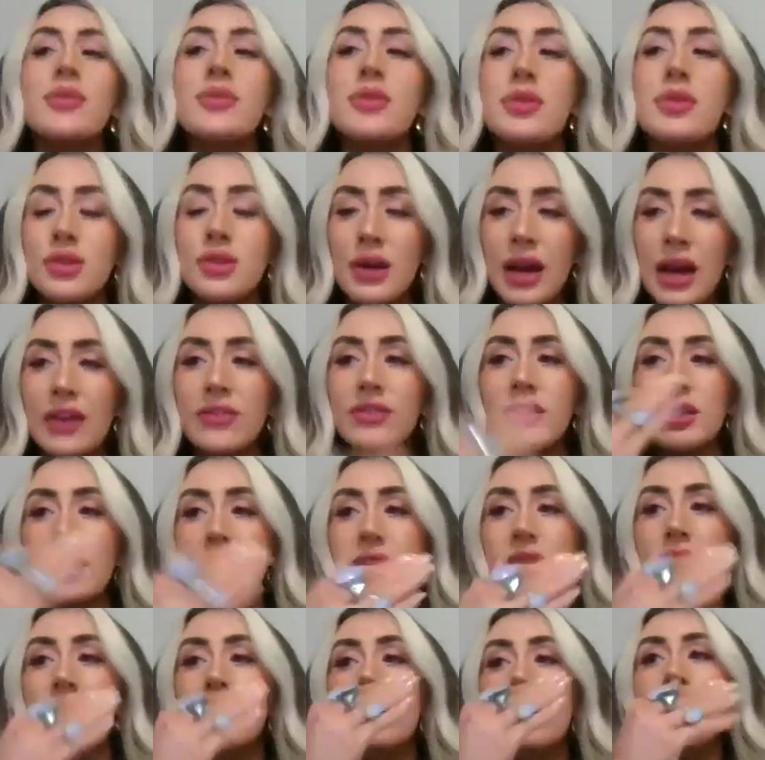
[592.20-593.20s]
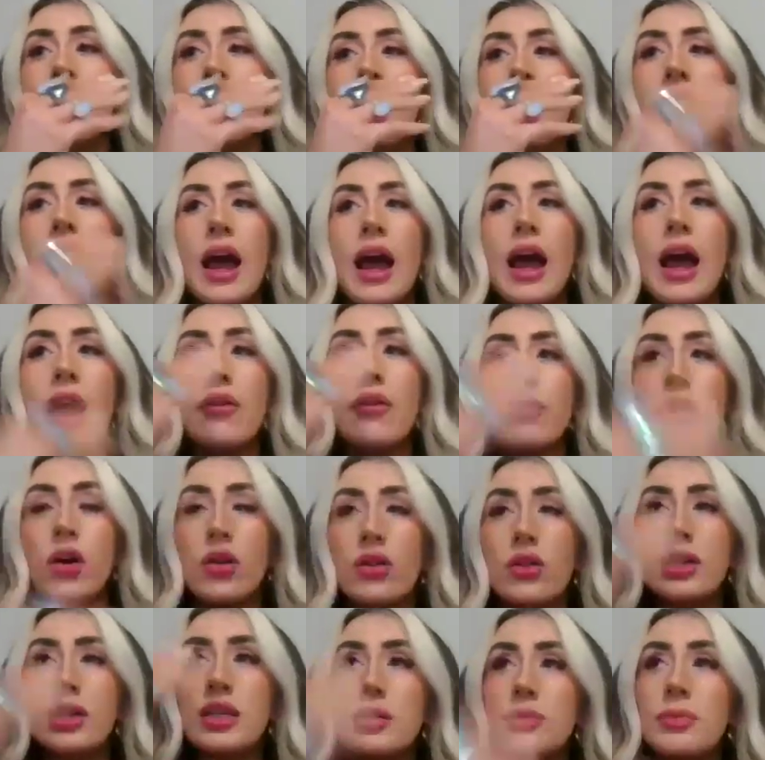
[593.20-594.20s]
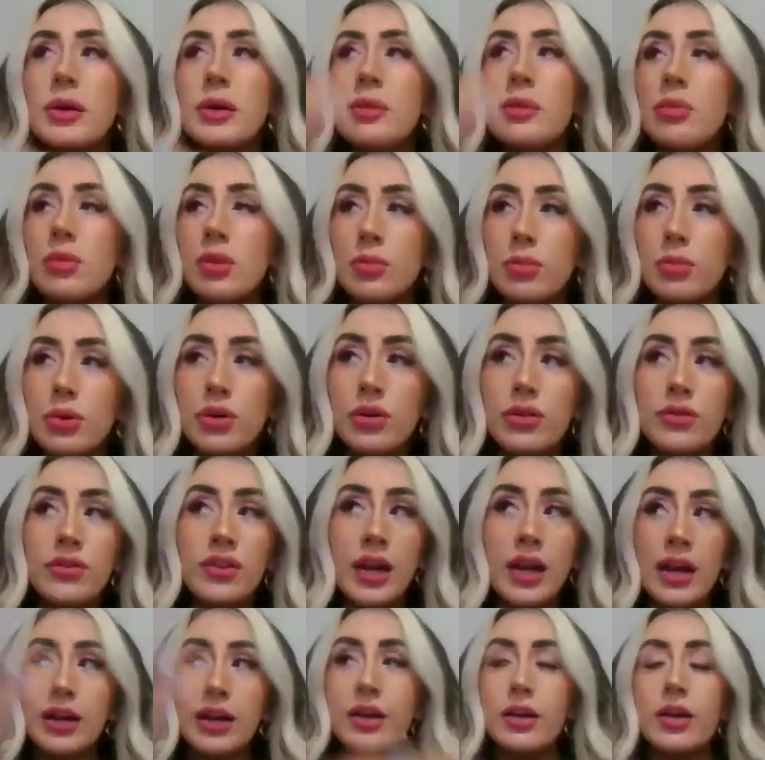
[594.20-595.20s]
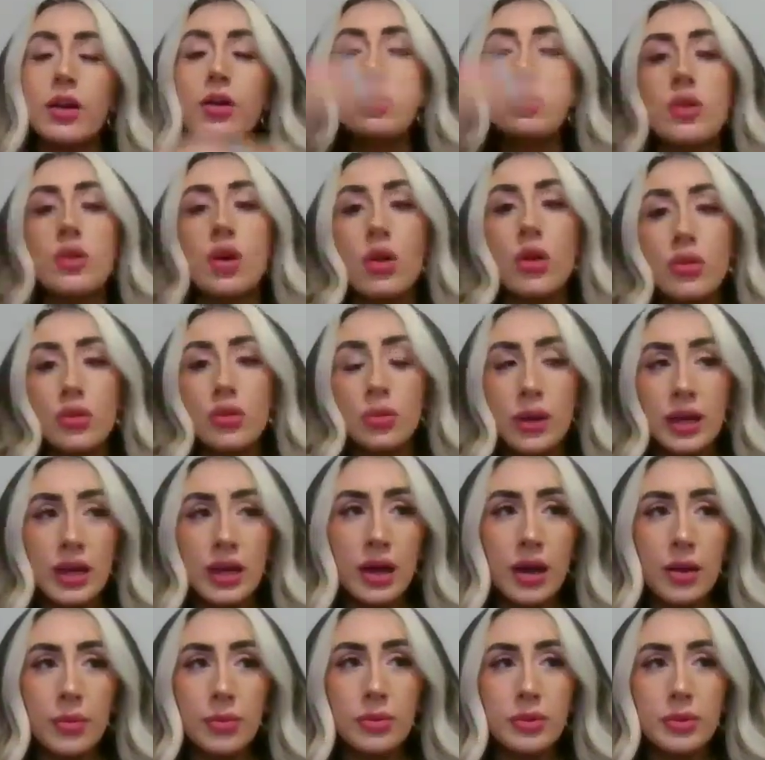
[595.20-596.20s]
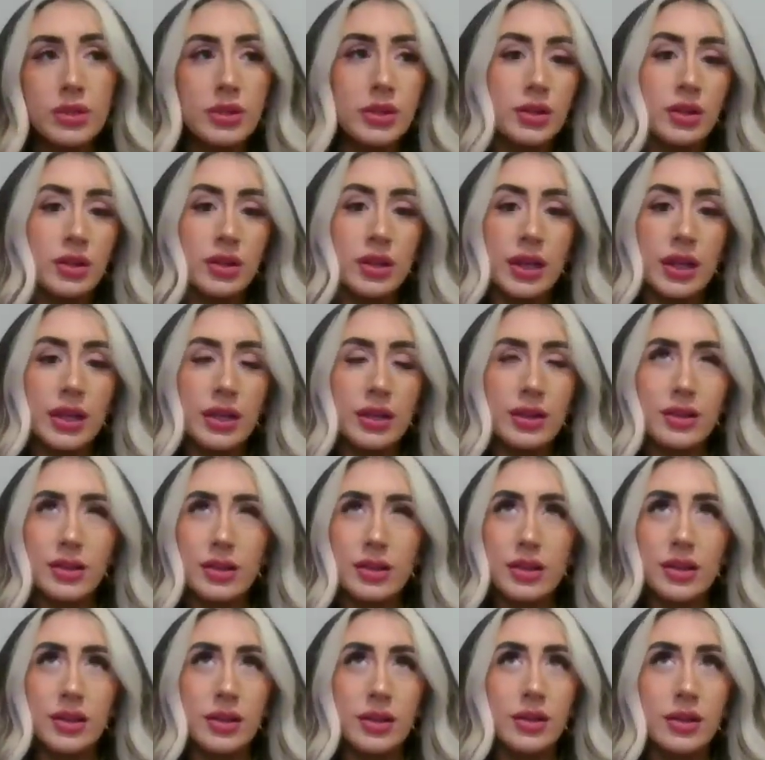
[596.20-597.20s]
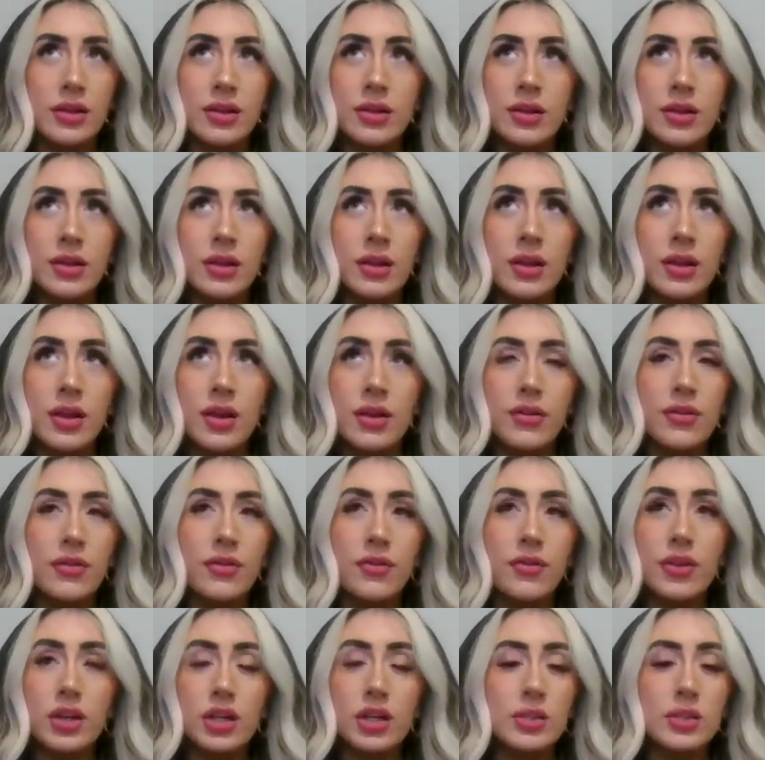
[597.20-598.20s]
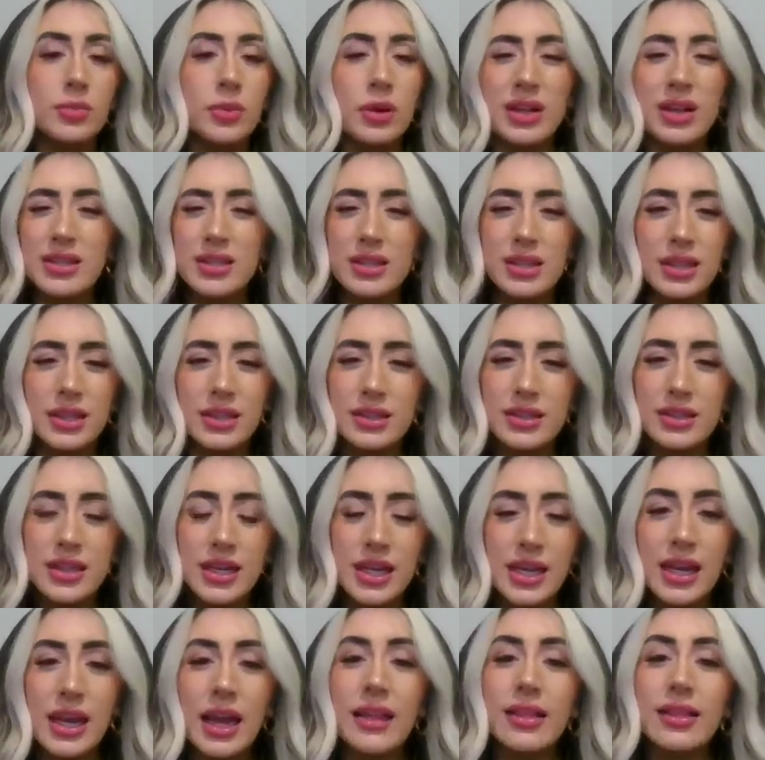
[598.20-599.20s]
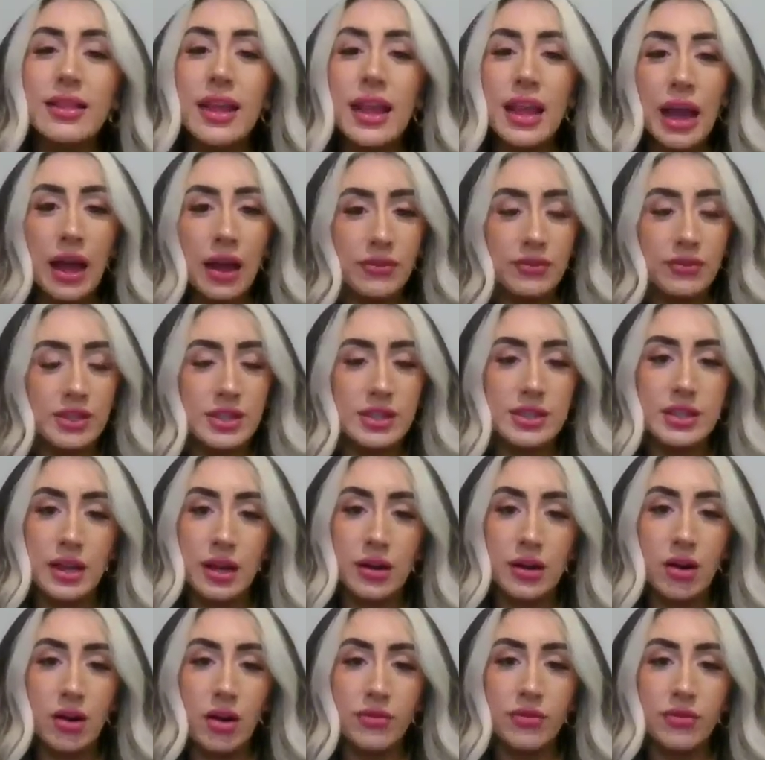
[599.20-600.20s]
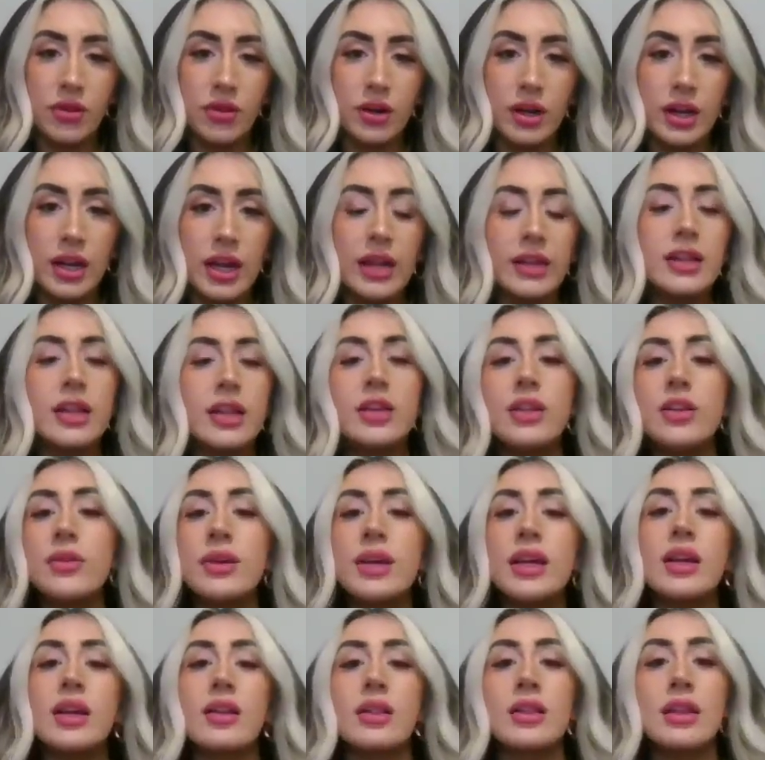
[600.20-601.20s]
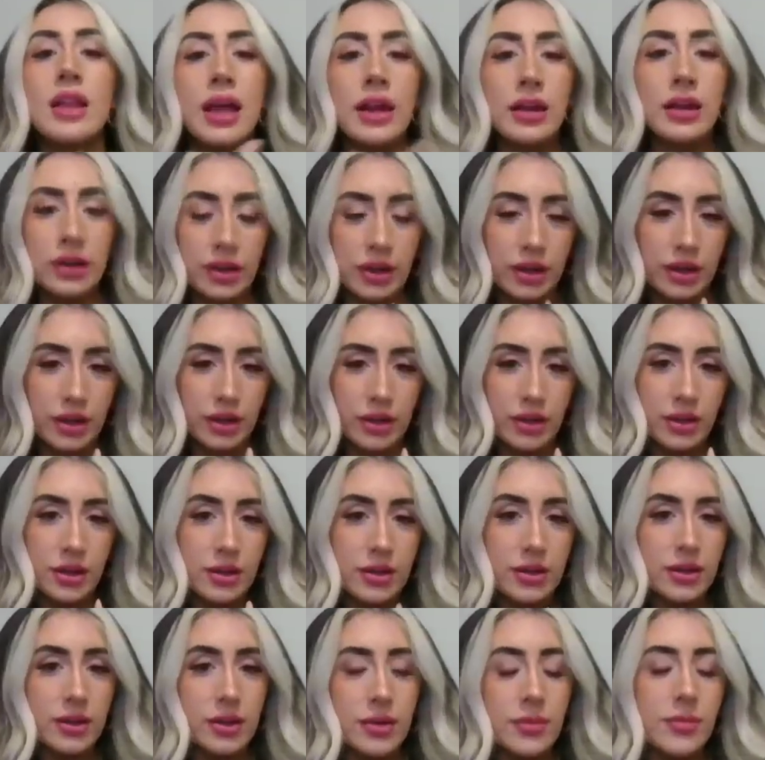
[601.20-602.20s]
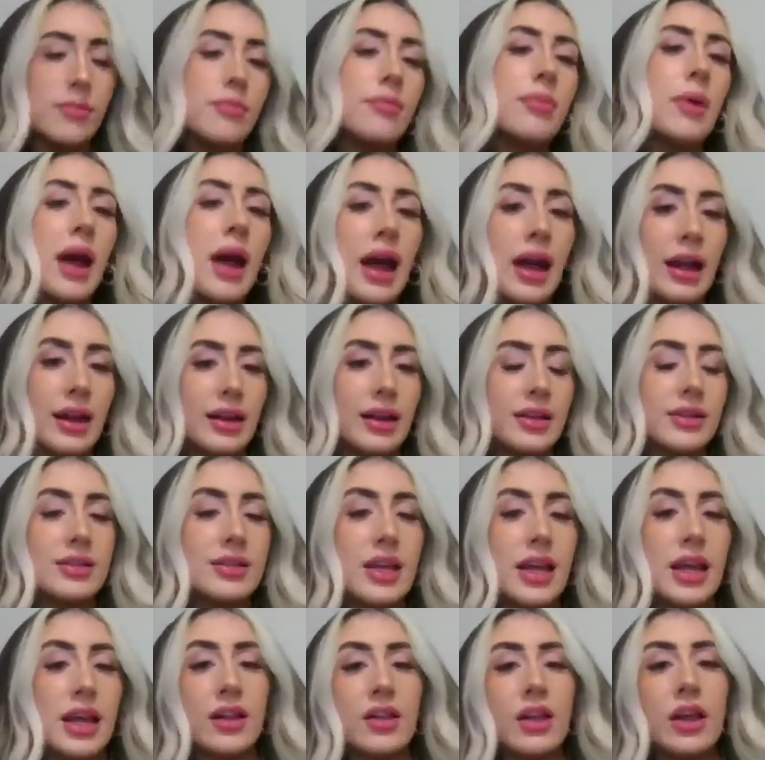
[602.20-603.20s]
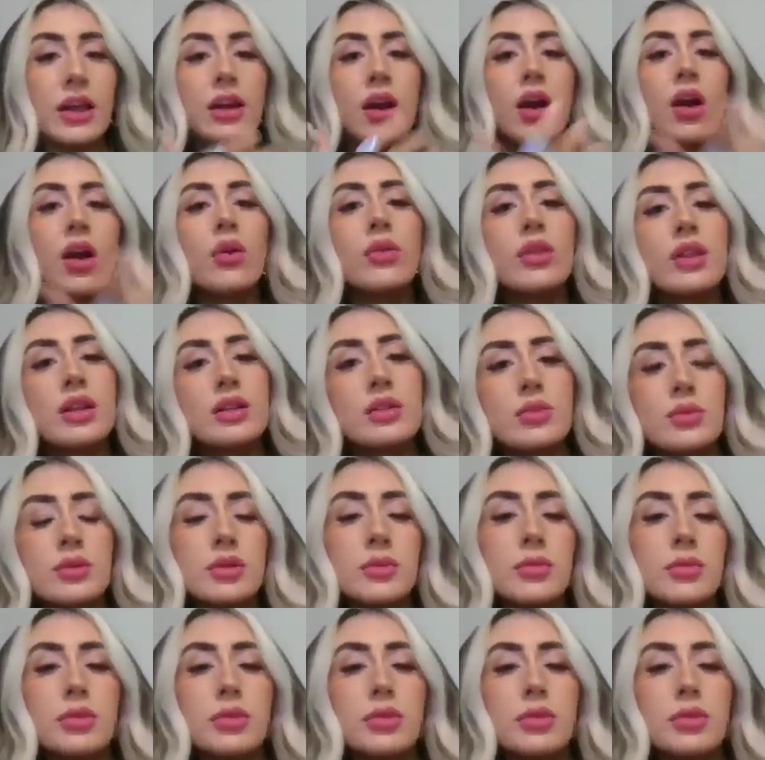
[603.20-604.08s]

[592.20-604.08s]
you do have to like have all these people prove it, and it goes all the way up to like the first presidency, and they have to sign off on it, and then you get a letter back saying like, oh, this was